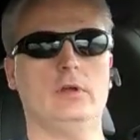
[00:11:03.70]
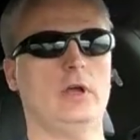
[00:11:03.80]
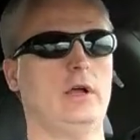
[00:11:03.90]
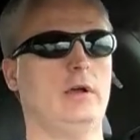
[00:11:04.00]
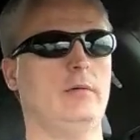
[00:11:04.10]

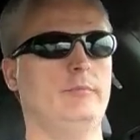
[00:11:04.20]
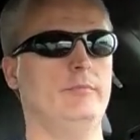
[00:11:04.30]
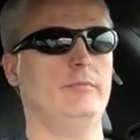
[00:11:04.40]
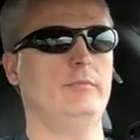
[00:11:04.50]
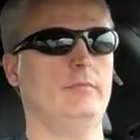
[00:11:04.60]

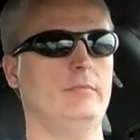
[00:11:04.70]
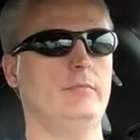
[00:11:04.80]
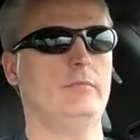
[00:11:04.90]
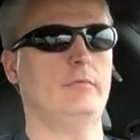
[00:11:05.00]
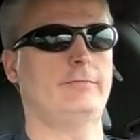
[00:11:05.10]

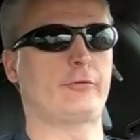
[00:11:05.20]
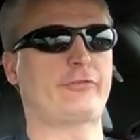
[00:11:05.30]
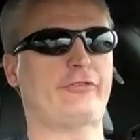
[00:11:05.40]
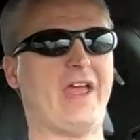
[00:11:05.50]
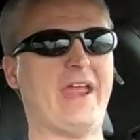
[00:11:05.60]
um, for
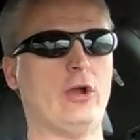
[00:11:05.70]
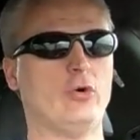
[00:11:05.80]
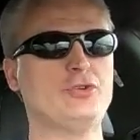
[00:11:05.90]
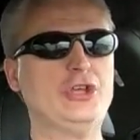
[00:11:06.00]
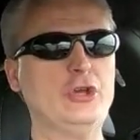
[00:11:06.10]
sale